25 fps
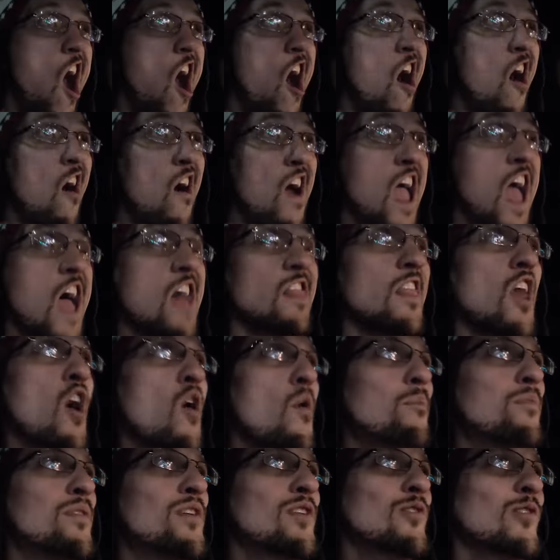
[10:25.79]
oh, hello,
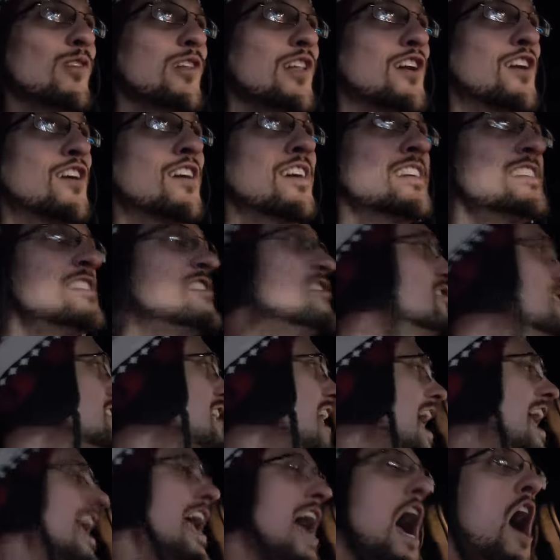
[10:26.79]
Bueller. It's your
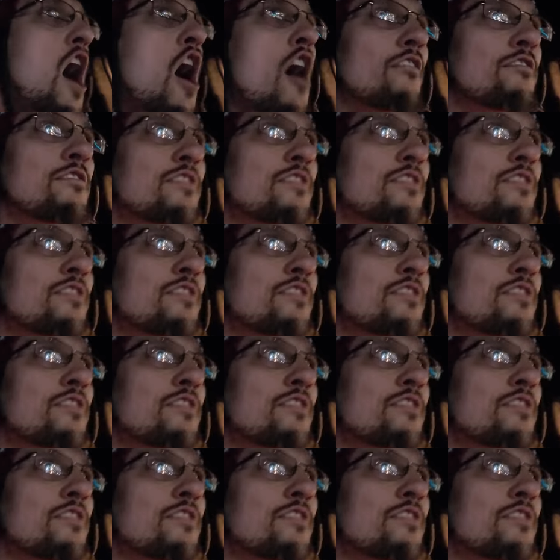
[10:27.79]
day off.